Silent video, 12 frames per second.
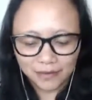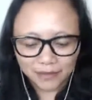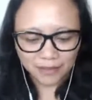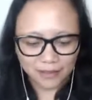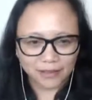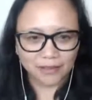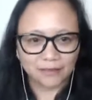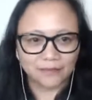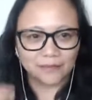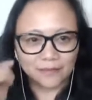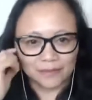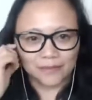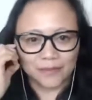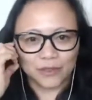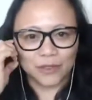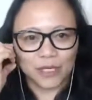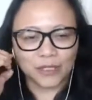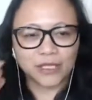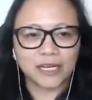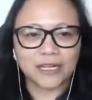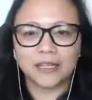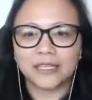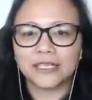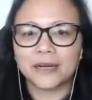Just trying to tidy
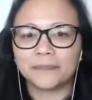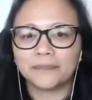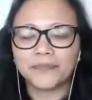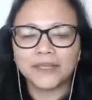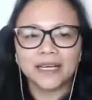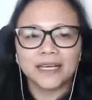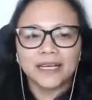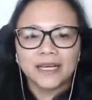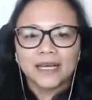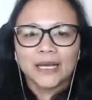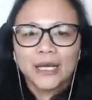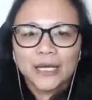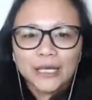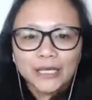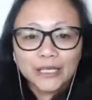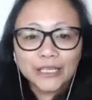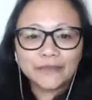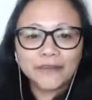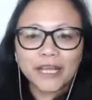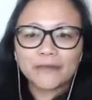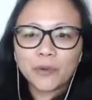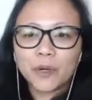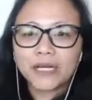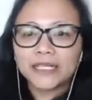things up. Good evening,
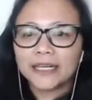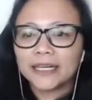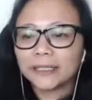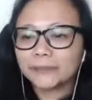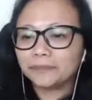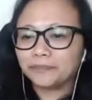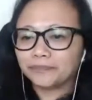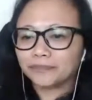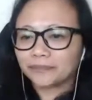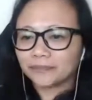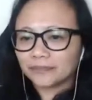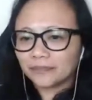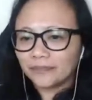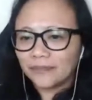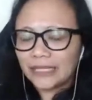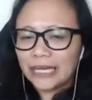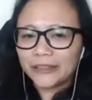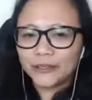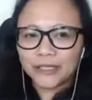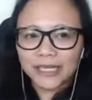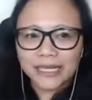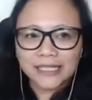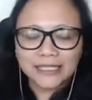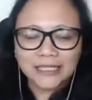everyone. I thought
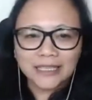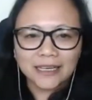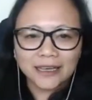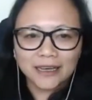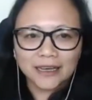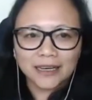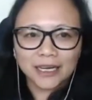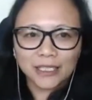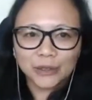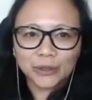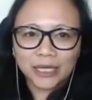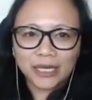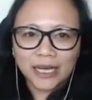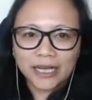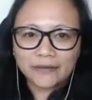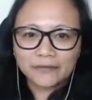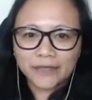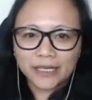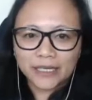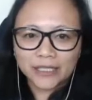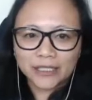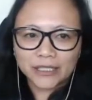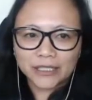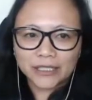I'd do a live
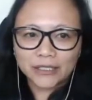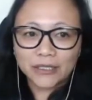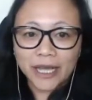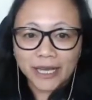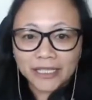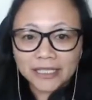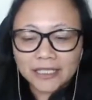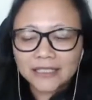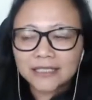tonight